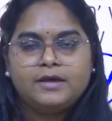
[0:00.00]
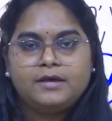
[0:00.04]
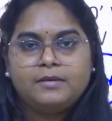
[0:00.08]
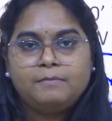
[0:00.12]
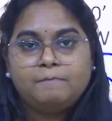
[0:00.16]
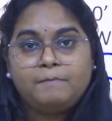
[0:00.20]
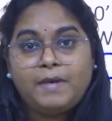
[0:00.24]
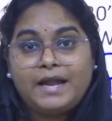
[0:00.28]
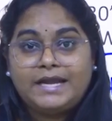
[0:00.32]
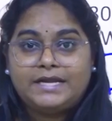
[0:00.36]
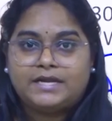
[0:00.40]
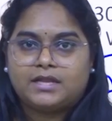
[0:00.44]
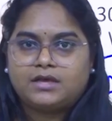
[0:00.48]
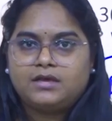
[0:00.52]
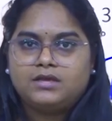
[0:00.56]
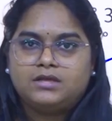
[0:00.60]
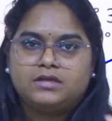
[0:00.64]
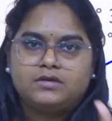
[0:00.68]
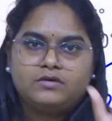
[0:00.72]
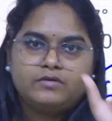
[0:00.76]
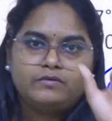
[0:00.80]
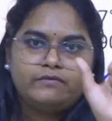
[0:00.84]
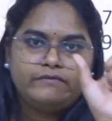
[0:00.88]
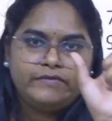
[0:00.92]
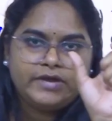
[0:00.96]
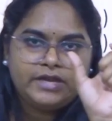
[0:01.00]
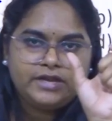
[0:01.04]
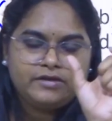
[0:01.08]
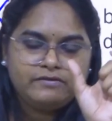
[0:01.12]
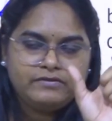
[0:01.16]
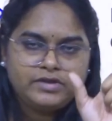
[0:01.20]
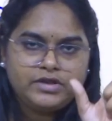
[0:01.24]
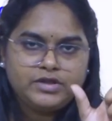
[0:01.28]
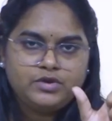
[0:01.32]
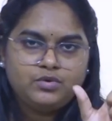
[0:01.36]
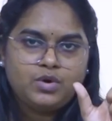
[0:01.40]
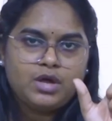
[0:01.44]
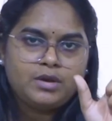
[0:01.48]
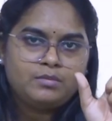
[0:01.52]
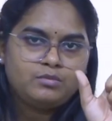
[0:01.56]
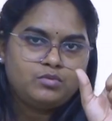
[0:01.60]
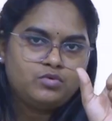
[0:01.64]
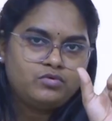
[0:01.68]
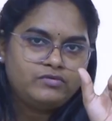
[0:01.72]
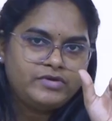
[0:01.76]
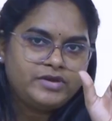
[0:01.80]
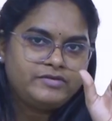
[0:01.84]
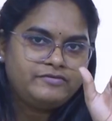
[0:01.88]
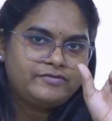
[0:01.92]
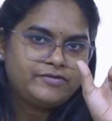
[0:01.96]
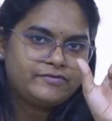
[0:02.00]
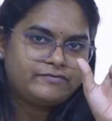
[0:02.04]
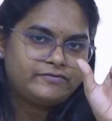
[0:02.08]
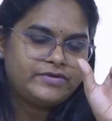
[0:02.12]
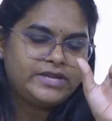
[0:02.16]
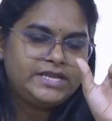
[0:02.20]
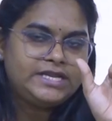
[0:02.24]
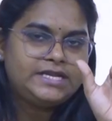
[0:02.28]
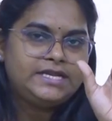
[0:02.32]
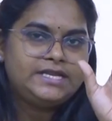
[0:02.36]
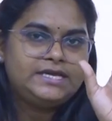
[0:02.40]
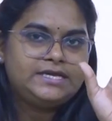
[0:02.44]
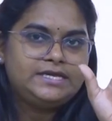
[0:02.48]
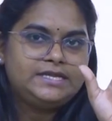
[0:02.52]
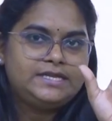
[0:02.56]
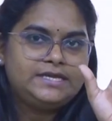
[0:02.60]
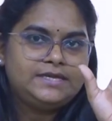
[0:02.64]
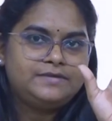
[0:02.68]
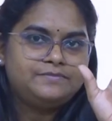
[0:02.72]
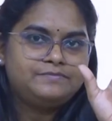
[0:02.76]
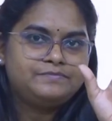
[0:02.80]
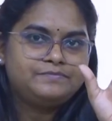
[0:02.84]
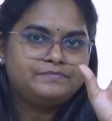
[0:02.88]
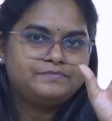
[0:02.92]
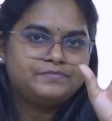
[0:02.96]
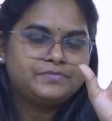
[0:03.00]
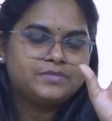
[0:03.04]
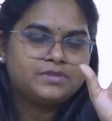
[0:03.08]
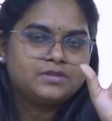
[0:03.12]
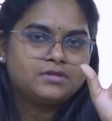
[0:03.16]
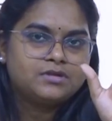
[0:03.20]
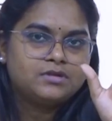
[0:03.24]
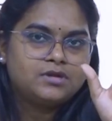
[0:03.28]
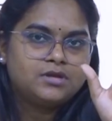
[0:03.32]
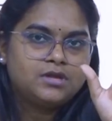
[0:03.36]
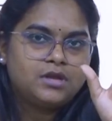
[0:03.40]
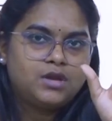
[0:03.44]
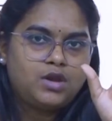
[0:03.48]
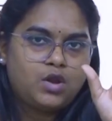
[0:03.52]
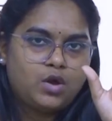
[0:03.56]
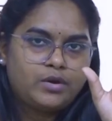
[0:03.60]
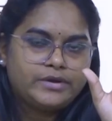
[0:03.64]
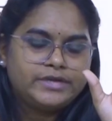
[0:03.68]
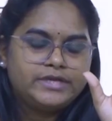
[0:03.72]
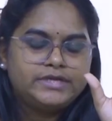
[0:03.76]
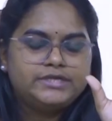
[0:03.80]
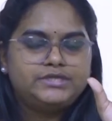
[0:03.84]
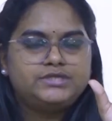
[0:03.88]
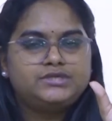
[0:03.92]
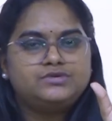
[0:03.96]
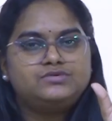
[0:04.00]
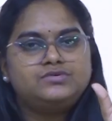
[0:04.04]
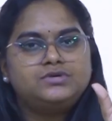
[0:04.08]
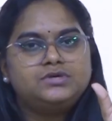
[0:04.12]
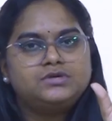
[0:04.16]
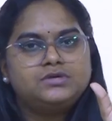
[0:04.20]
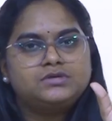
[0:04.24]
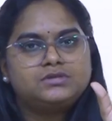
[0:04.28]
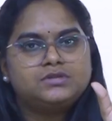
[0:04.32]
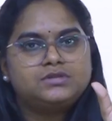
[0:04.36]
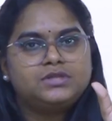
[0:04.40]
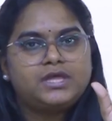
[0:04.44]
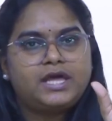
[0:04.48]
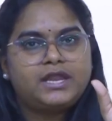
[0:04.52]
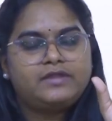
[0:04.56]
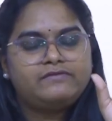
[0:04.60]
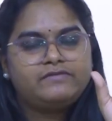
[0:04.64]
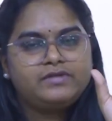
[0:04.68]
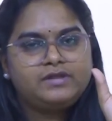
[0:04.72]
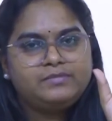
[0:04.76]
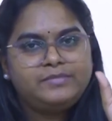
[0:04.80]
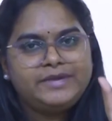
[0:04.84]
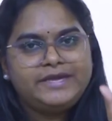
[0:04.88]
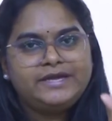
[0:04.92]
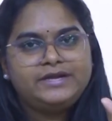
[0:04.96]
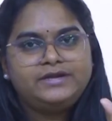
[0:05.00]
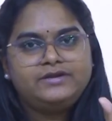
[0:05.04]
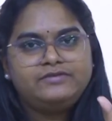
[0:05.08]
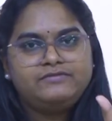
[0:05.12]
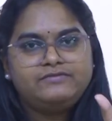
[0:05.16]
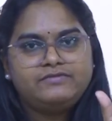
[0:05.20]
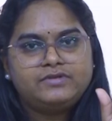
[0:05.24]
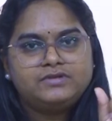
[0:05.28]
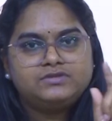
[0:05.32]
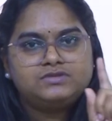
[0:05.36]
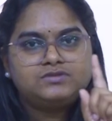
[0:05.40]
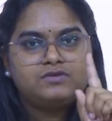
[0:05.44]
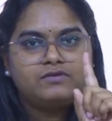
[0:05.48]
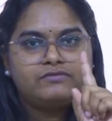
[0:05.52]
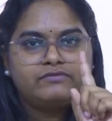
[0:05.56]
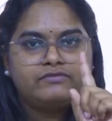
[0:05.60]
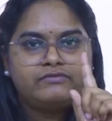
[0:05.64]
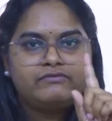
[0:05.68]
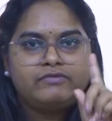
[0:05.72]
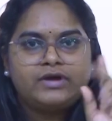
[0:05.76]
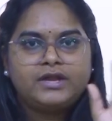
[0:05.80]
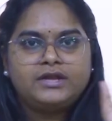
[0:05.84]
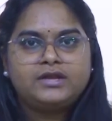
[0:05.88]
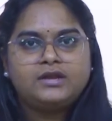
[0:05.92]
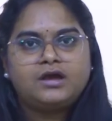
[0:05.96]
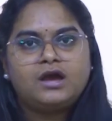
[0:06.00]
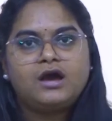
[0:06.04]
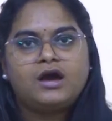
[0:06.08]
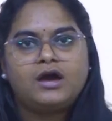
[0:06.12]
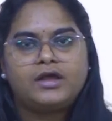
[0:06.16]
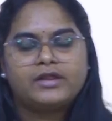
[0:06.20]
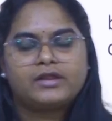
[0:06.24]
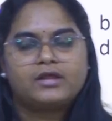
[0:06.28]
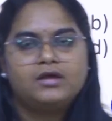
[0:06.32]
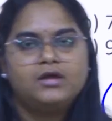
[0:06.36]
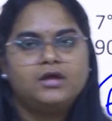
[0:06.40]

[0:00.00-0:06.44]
But whenever you are moving 15 degree longitude, there will be a difference of 1 hour.